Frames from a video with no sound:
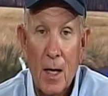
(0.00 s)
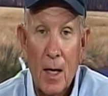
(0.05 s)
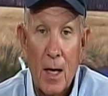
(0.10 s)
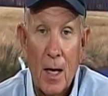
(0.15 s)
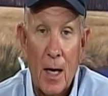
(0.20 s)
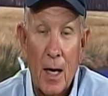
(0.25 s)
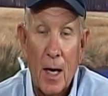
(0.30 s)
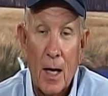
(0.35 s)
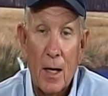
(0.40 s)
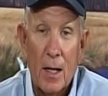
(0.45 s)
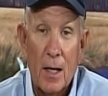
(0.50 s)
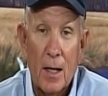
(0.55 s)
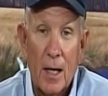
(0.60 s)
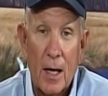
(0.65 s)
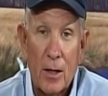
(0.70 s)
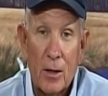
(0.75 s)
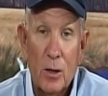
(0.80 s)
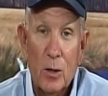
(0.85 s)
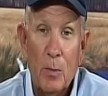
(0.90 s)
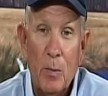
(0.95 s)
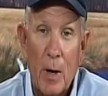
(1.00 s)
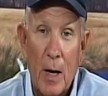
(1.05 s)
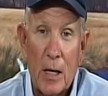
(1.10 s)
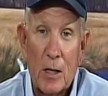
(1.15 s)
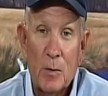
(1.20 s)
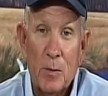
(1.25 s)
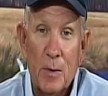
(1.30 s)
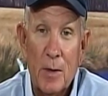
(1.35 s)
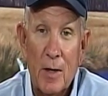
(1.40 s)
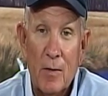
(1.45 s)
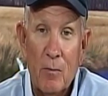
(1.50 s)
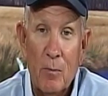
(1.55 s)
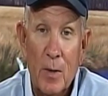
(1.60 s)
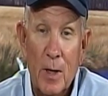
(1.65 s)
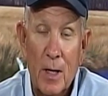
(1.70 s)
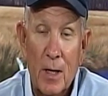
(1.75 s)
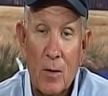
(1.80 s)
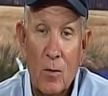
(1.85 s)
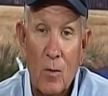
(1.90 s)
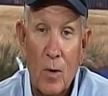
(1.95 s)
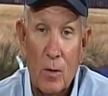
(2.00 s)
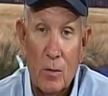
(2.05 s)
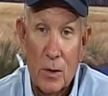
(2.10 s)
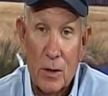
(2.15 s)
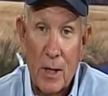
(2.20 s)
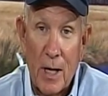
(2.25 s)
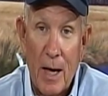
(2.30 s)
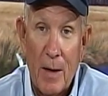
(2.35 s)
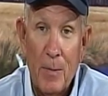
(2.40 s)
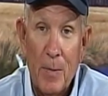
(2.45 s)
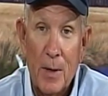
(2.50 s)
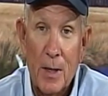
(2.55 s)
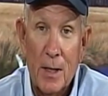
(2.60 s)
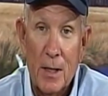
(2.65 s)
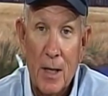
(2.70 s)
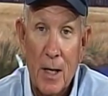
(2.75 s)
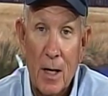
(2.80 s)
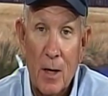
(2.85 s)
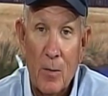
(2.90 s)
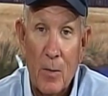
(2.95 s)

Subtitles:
and that could possibly have been what was happening there,